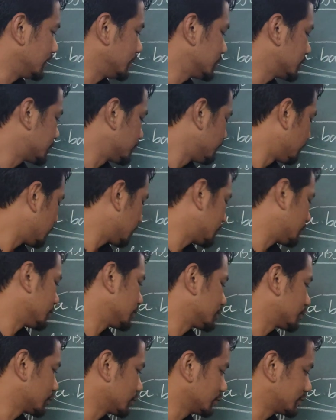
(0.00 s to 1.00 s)
is
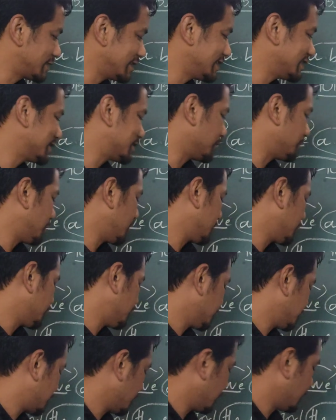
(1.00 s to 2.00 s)
mother. So she is the
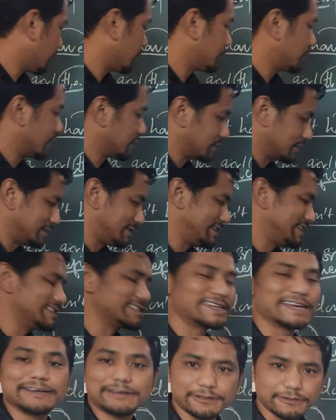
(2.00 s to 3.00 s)
beneficiary of the action. She
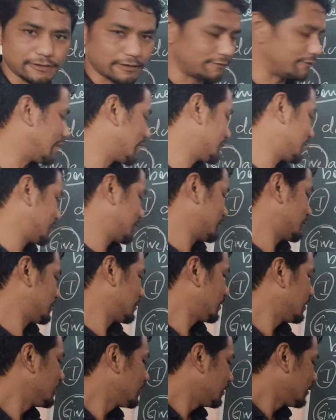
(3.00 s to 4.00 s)
is getting the vase.
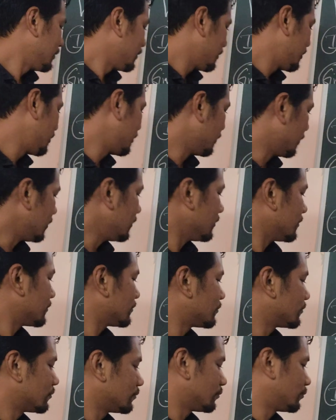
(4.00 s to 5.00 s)
Here,
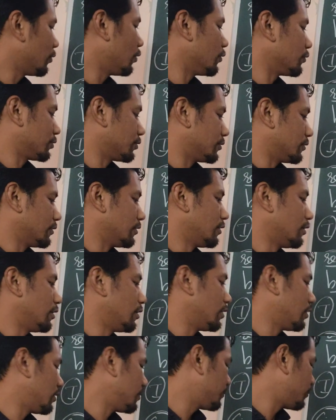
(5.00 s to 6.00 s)
bone.
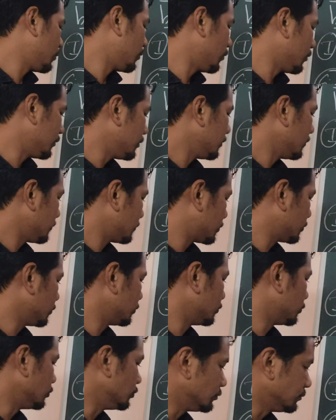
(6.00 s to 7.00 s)
A bone to
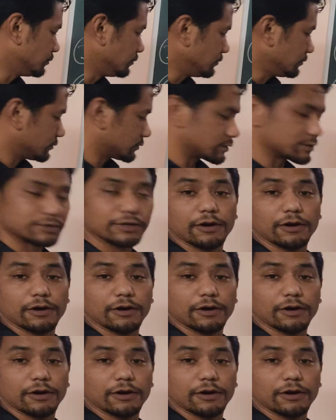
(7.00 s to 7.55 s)
whom?